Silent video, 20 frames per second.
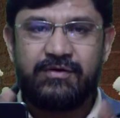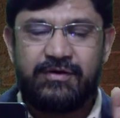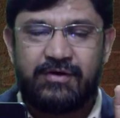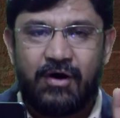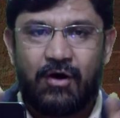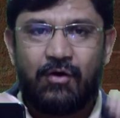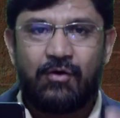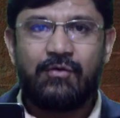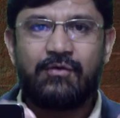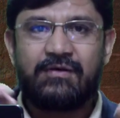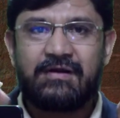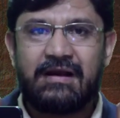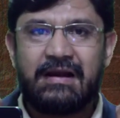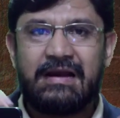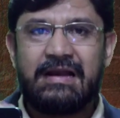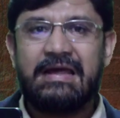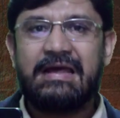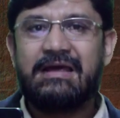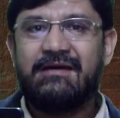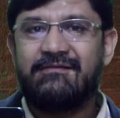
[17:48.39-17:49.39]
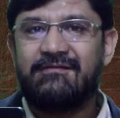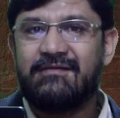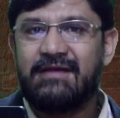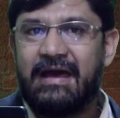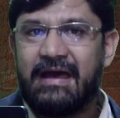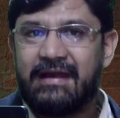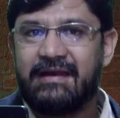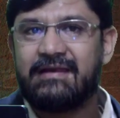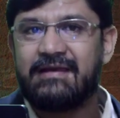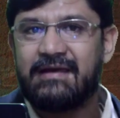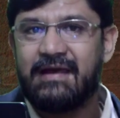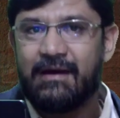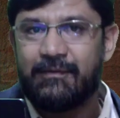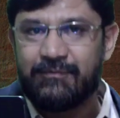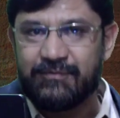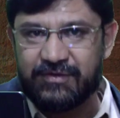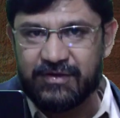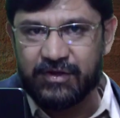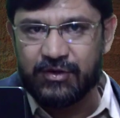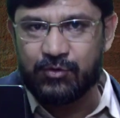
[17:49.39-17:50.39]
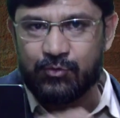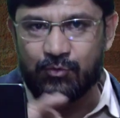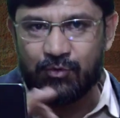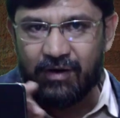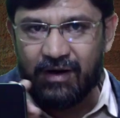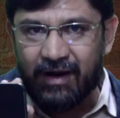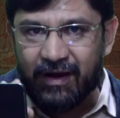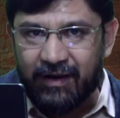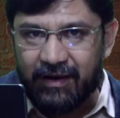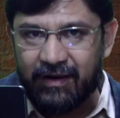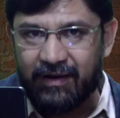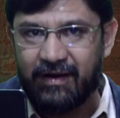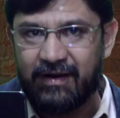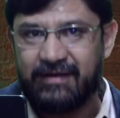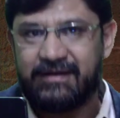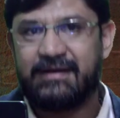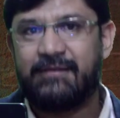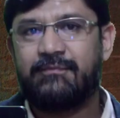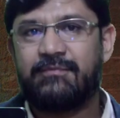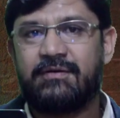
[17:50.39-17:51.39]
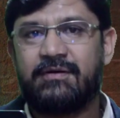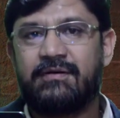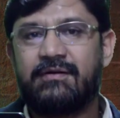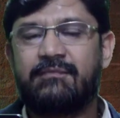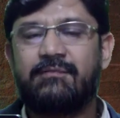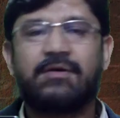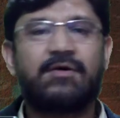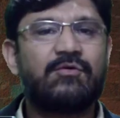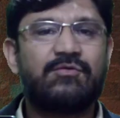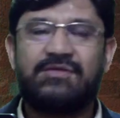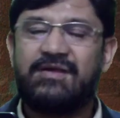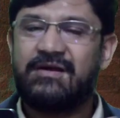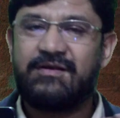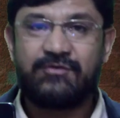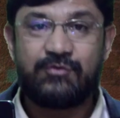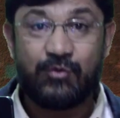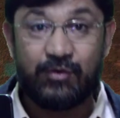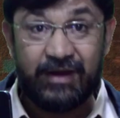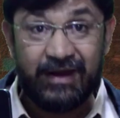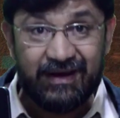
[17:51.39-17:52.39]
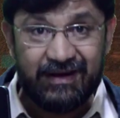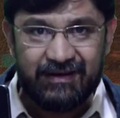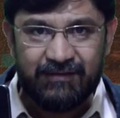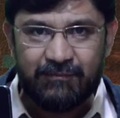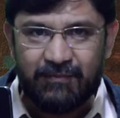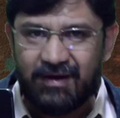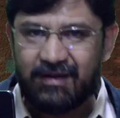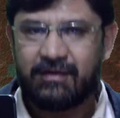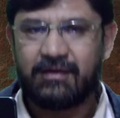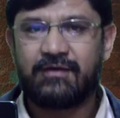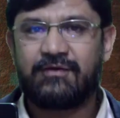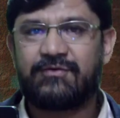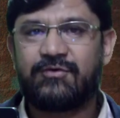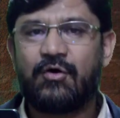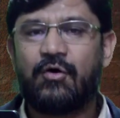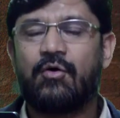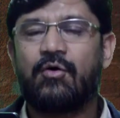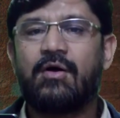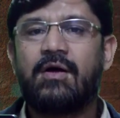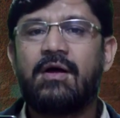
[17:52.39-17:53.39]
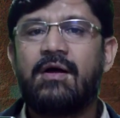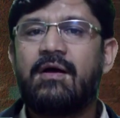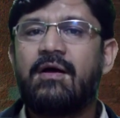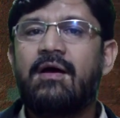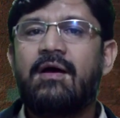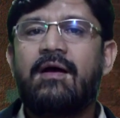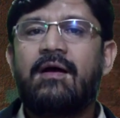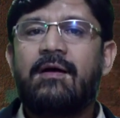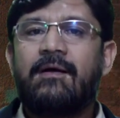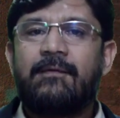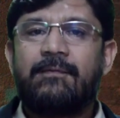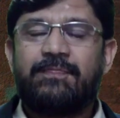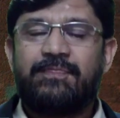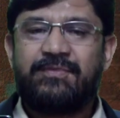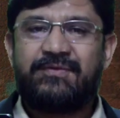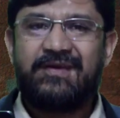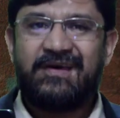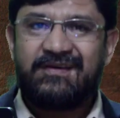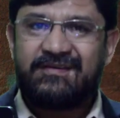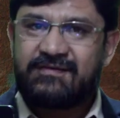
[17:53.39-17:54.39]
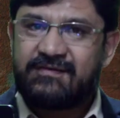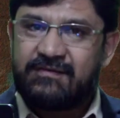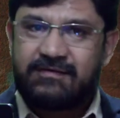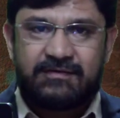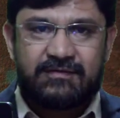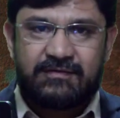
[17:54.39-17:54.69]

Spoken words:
don't leave any MCQ unattempted because there is no negative marking. So just